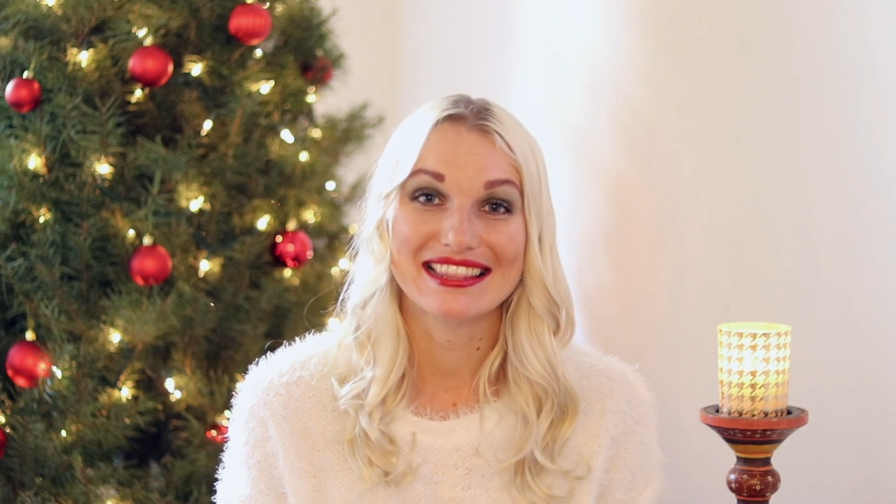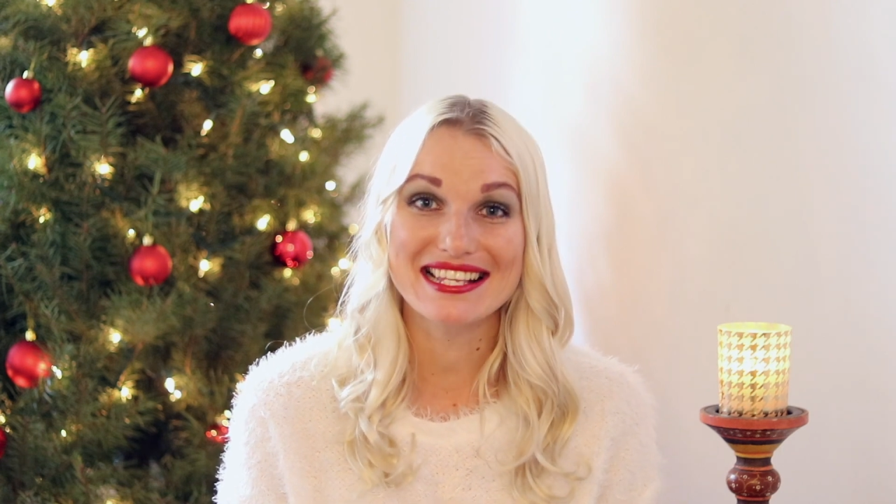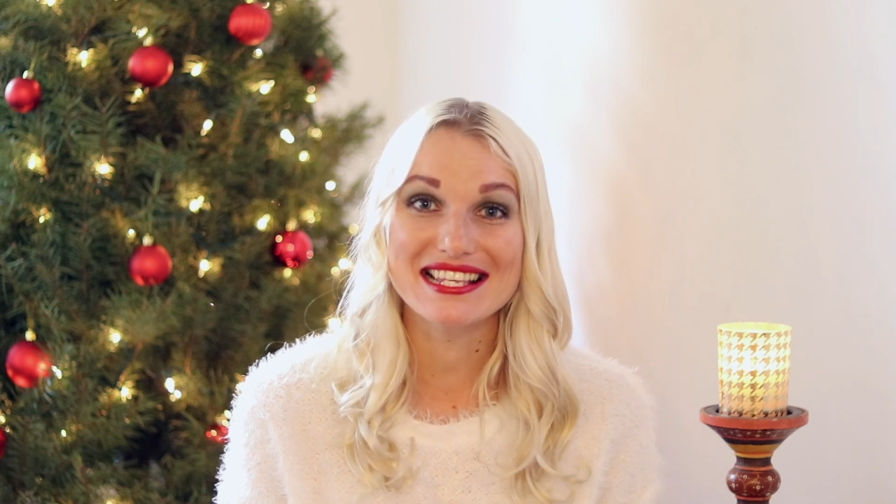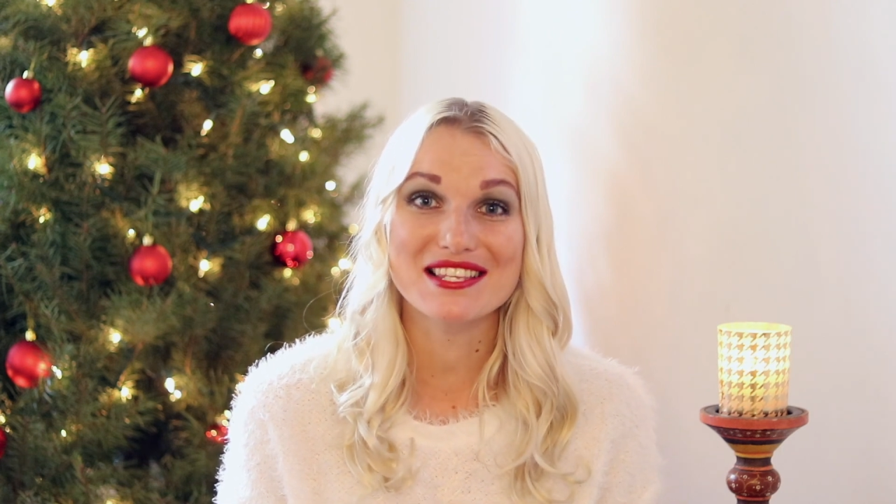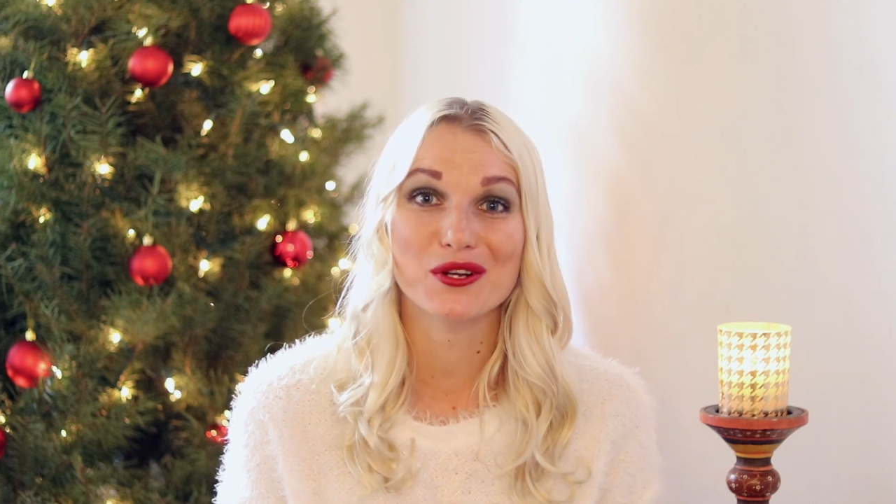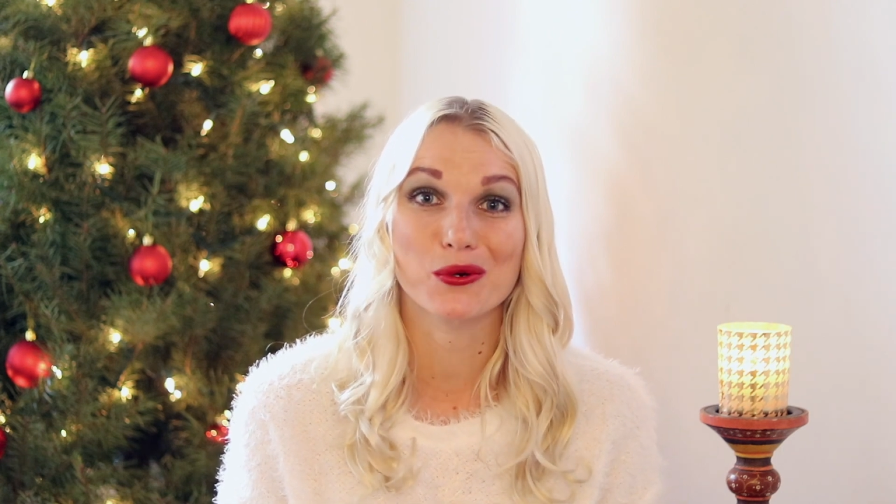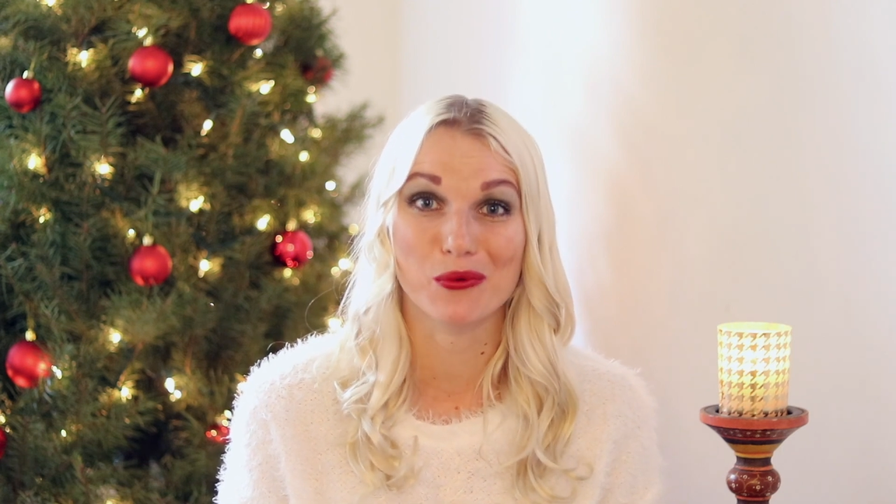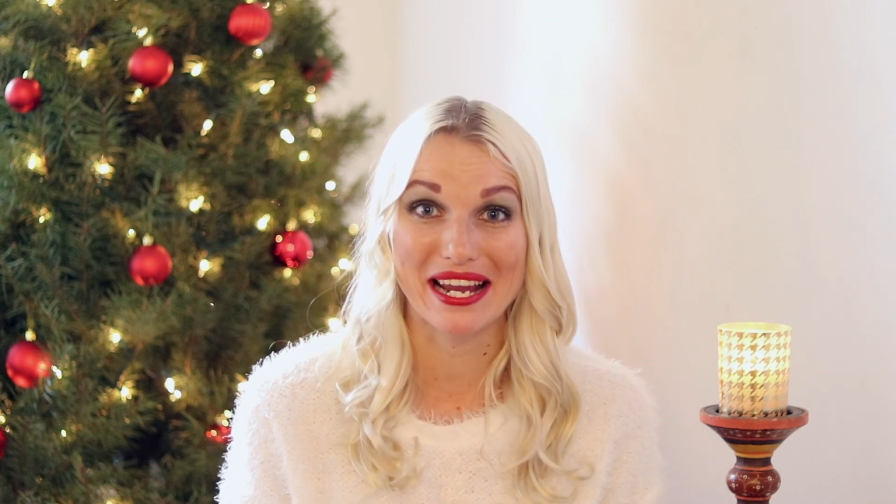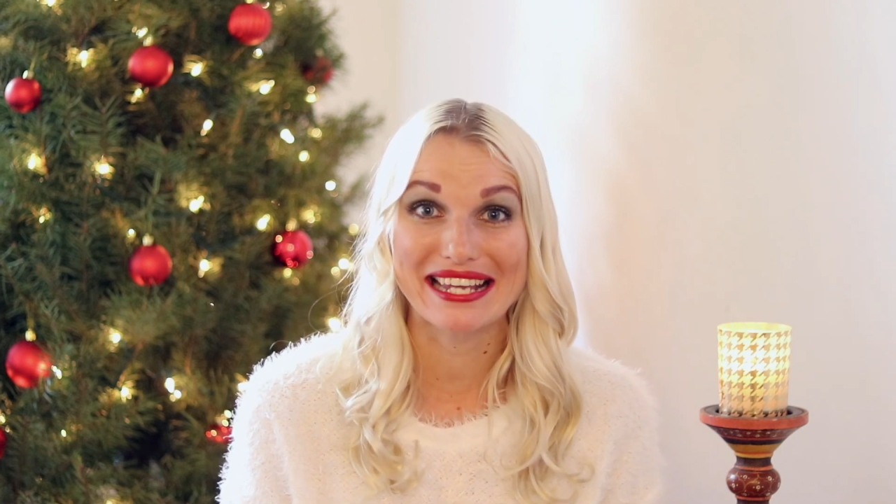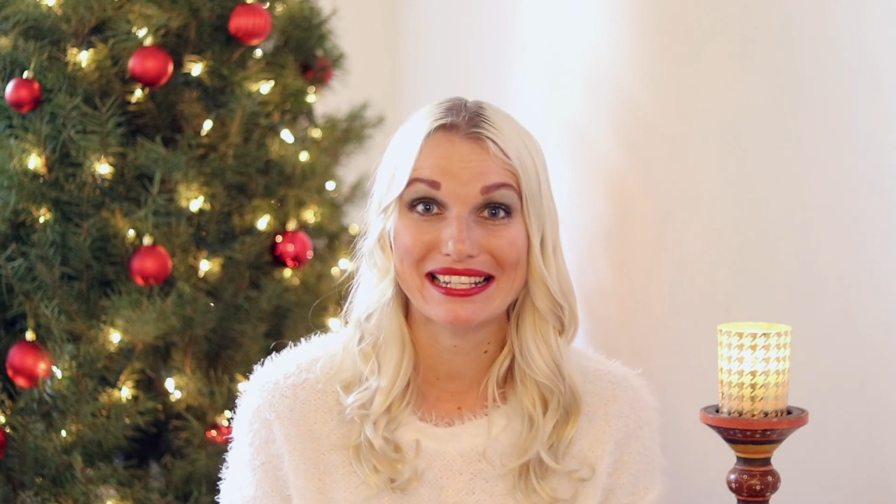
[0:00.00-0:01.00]
This is a
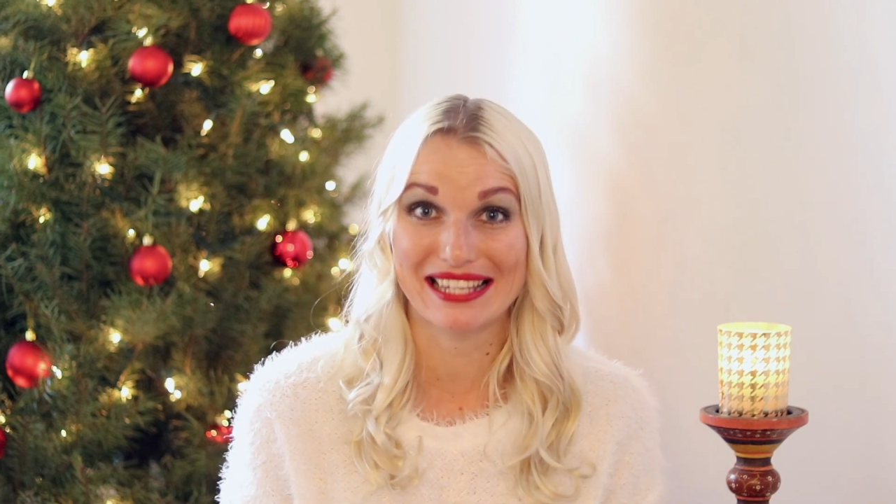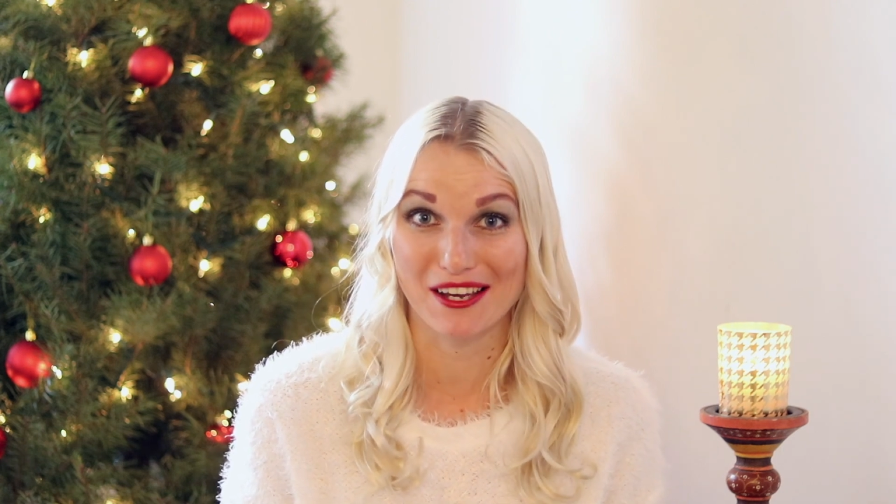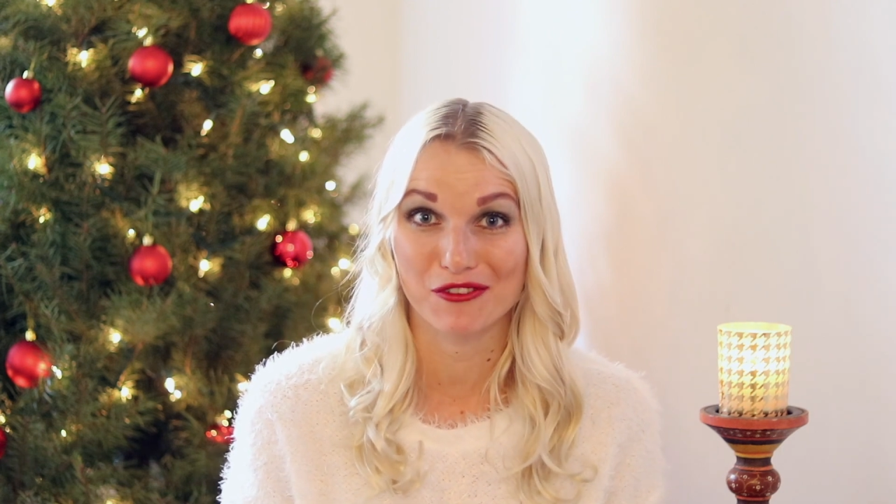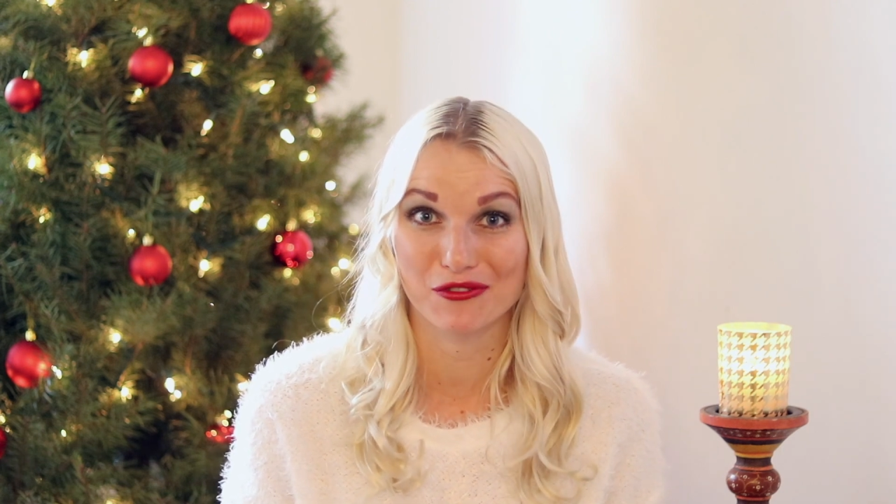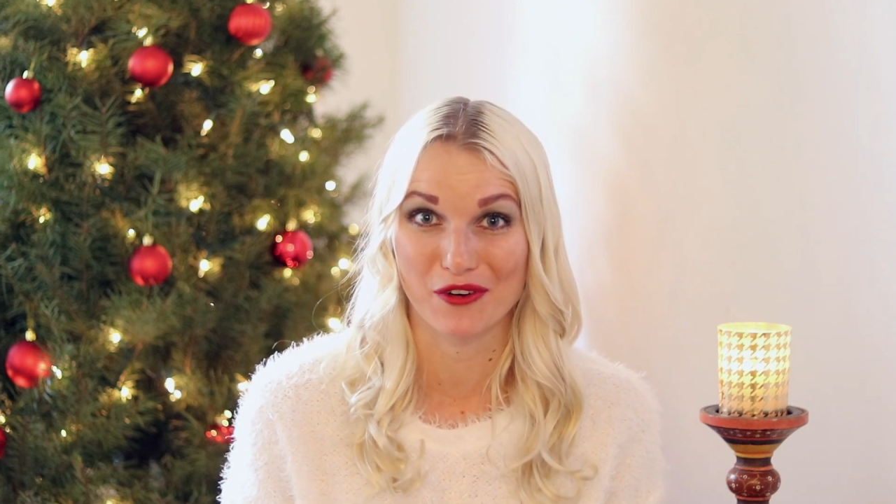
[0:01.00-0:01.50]
great gift